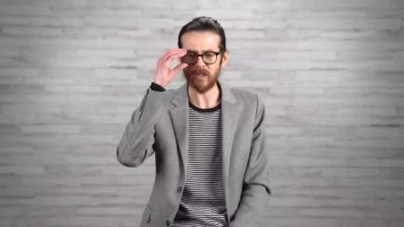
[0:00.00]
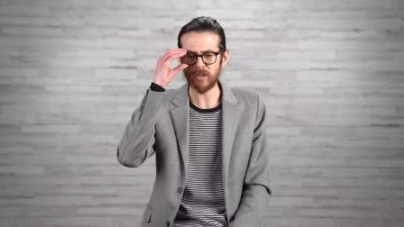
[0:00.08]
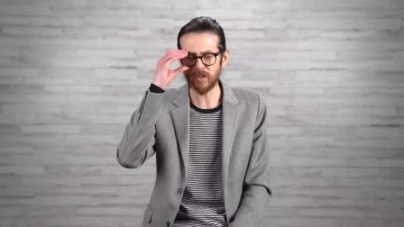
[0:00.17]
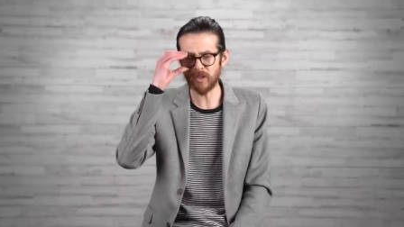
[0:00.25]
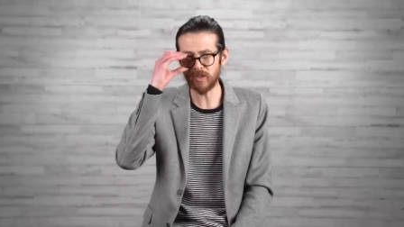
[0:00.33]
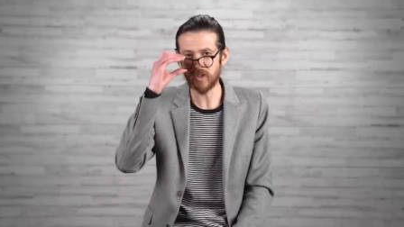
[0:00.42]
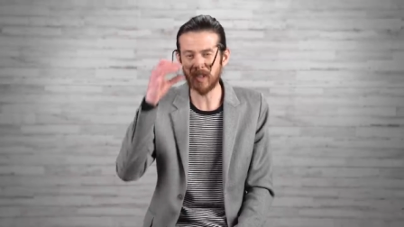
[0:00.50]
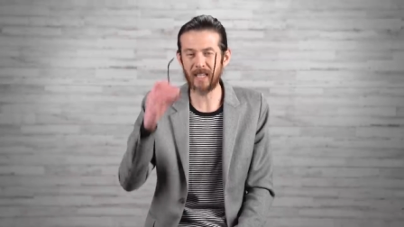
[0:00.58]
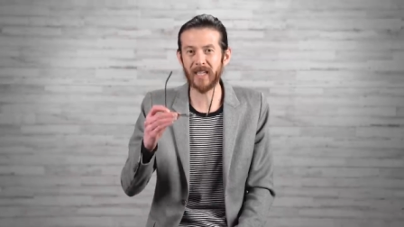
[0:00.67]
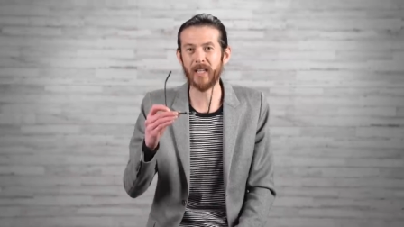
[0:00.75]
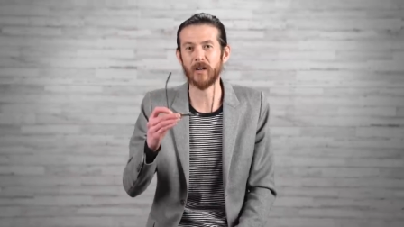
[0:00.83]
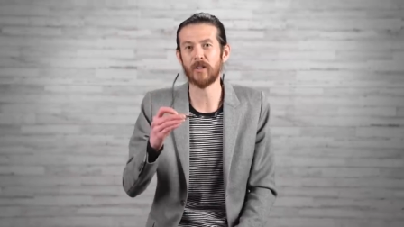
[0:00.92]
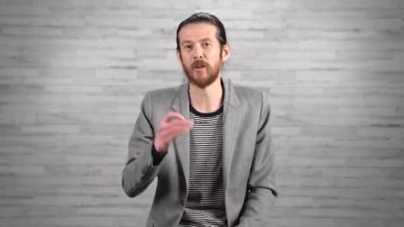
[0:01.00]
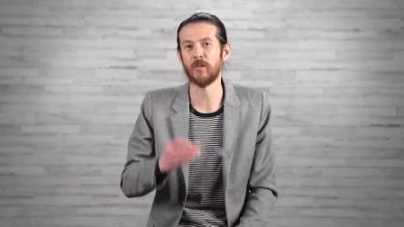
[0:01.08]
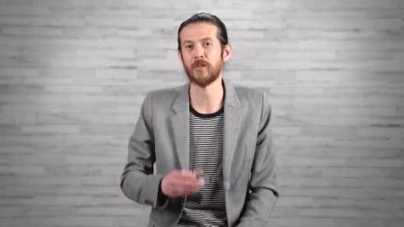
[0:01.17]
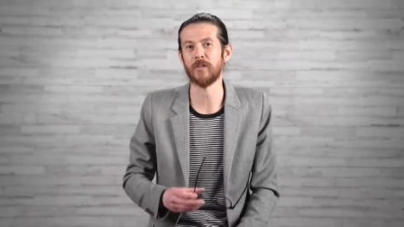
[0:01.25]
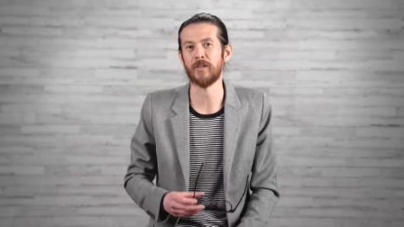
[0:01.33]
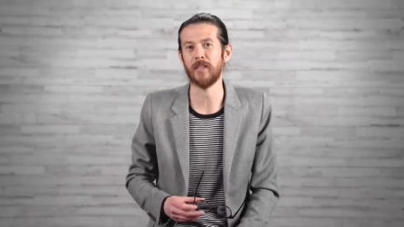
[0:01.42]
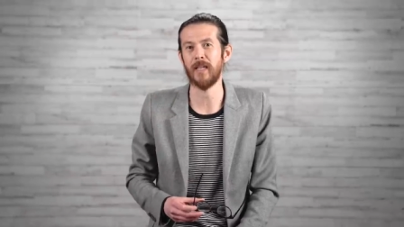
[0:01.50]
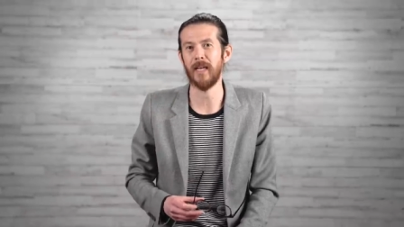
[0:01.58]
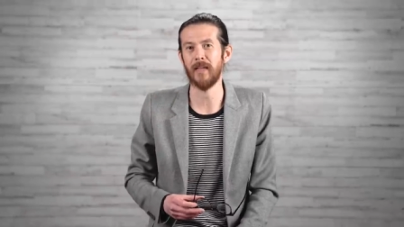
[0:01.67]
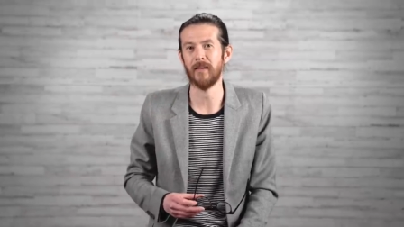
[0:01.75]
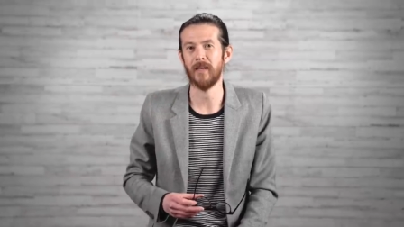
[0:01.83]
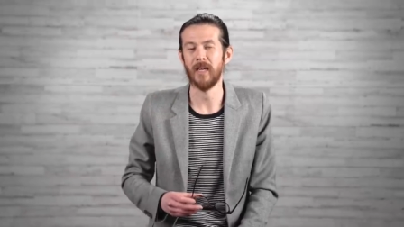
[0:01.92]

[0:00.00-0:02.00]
So you see it in our culture today.